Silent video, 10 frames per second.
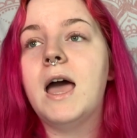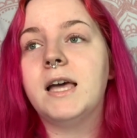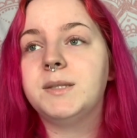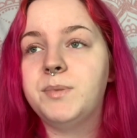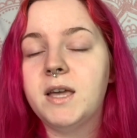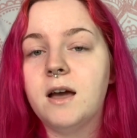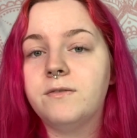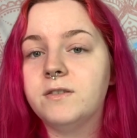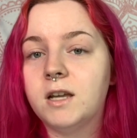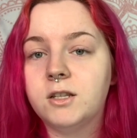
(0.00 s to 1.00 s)
SPF,
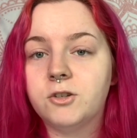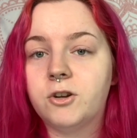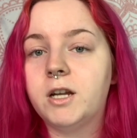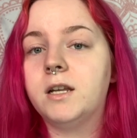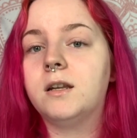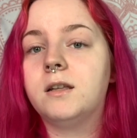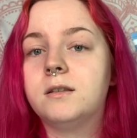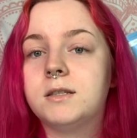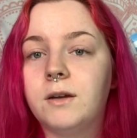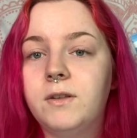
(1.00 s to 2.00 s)
sunscreen,
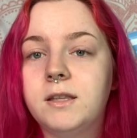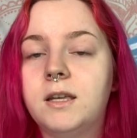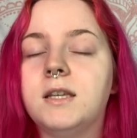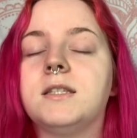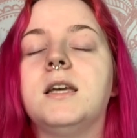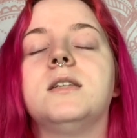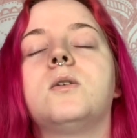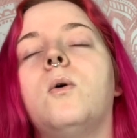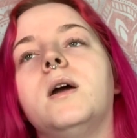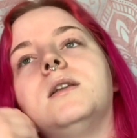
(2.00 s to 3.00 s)
stuff like this is
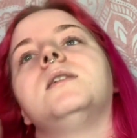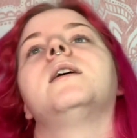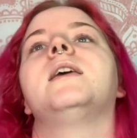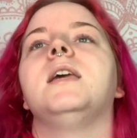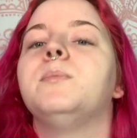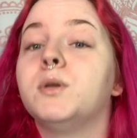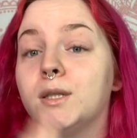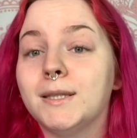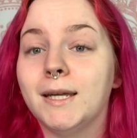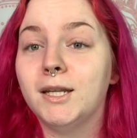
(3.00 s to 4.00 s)
going to keep your
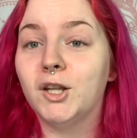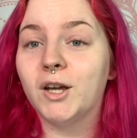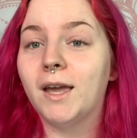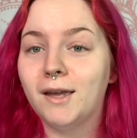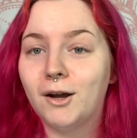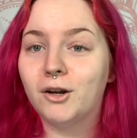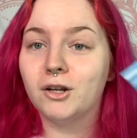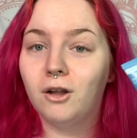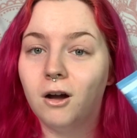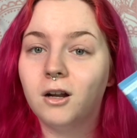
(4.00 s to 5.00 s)
skin looking younger
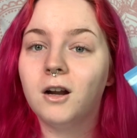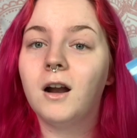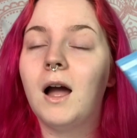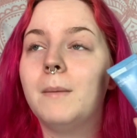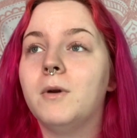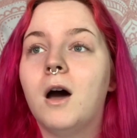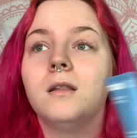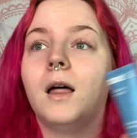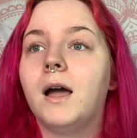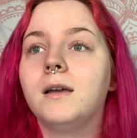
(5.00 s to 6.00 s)
longer. I'm
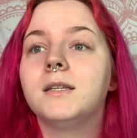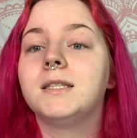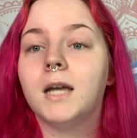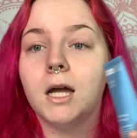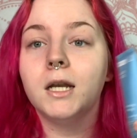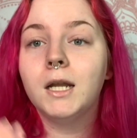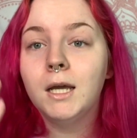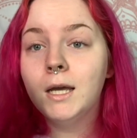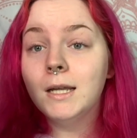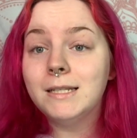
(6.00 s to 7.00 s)
not lying. Sun
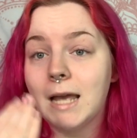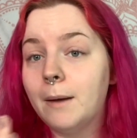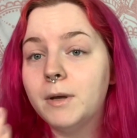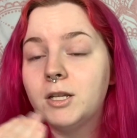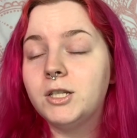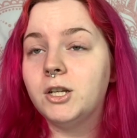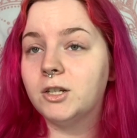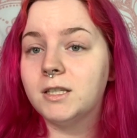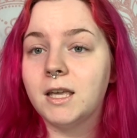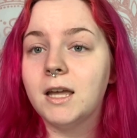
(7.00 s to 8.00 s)
damage to your
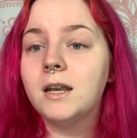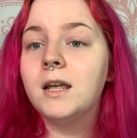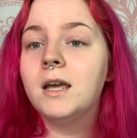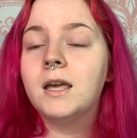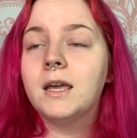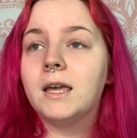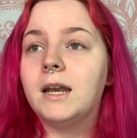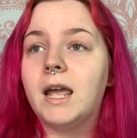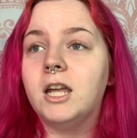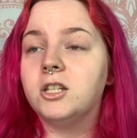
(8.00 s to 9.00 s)
skin can
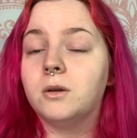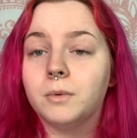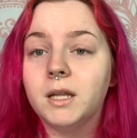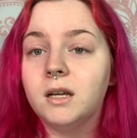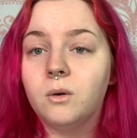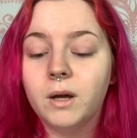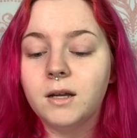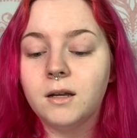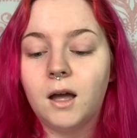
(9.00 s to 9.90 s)
age it really quick.